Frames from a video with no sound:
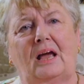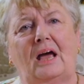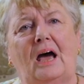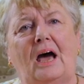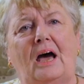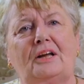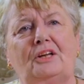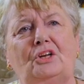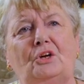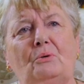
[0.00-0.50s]

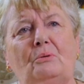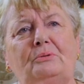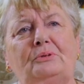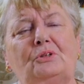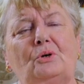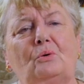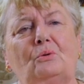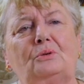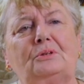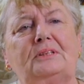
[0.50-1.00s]
I knew I was
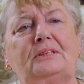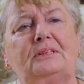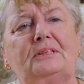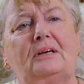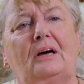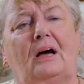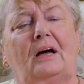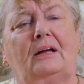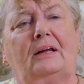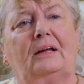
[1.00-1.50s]
going to
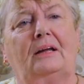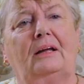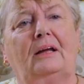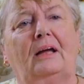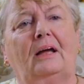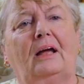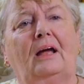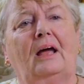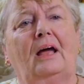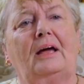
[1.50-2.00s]
die,
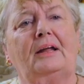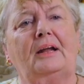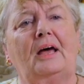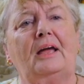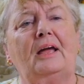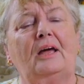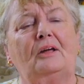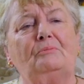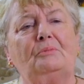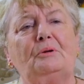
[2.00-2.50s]
and I
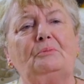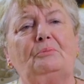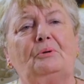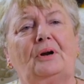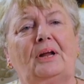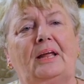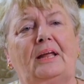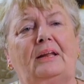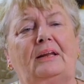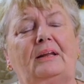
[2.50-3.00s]
had been
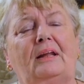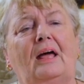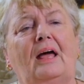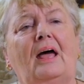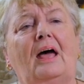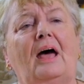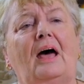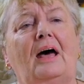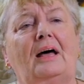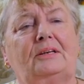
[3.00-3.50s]
praying,
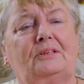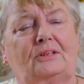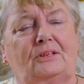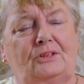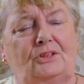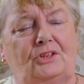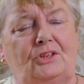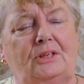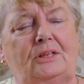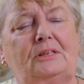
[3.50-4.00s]

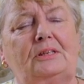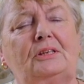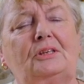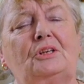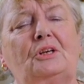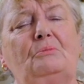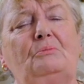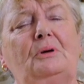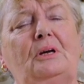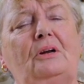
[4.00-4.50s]
asking Jesus
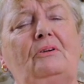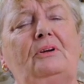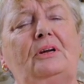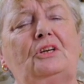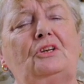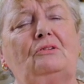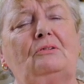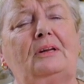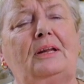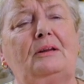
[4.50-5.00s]
and Mary
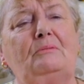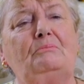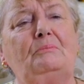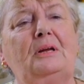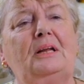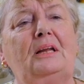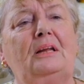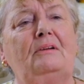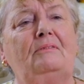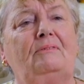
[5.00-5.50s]
to let me
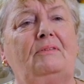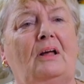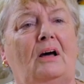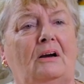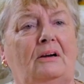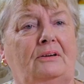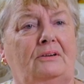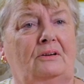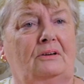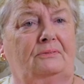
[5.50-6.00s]
live
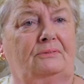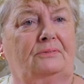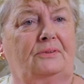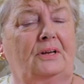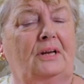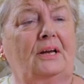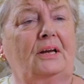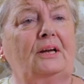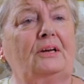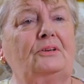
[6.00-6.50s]
long enough
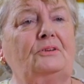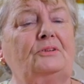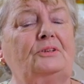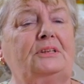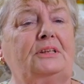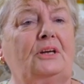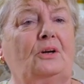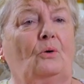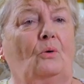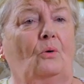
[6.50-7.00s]
to
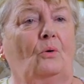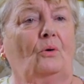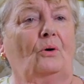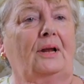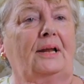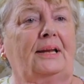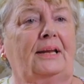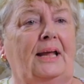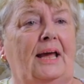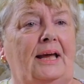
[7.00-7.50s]
see Cora
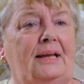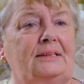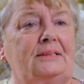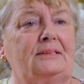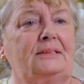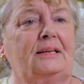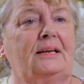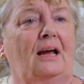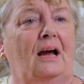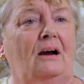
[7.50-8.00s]
and
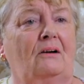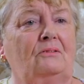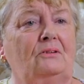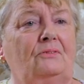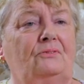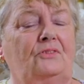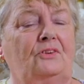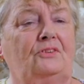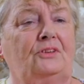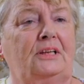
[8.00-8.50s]
Anthony out
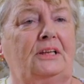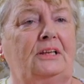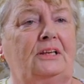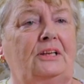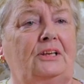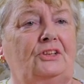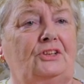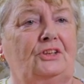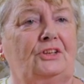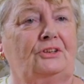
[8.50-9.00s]
of their
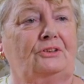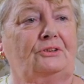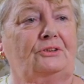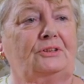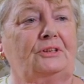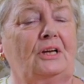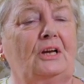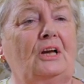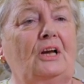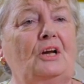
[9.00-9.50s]
teenage
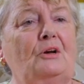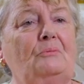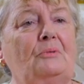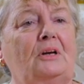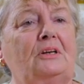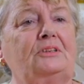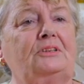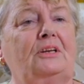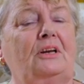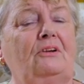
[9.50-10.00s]
years,
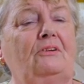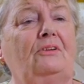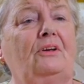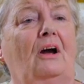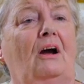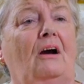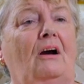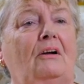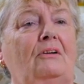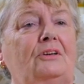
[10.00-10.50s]
because they're the
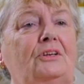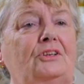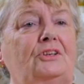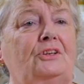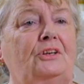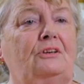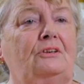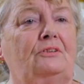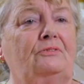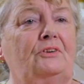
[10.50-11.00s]
hardest
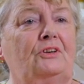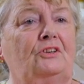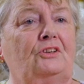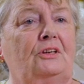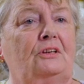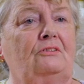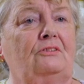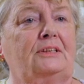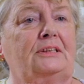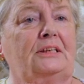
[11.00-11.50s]
years of our
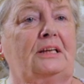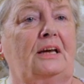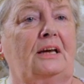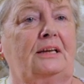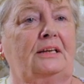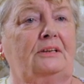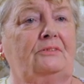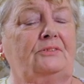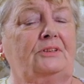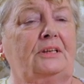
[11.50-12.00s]
children's
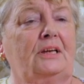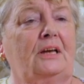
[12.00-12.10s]
lives.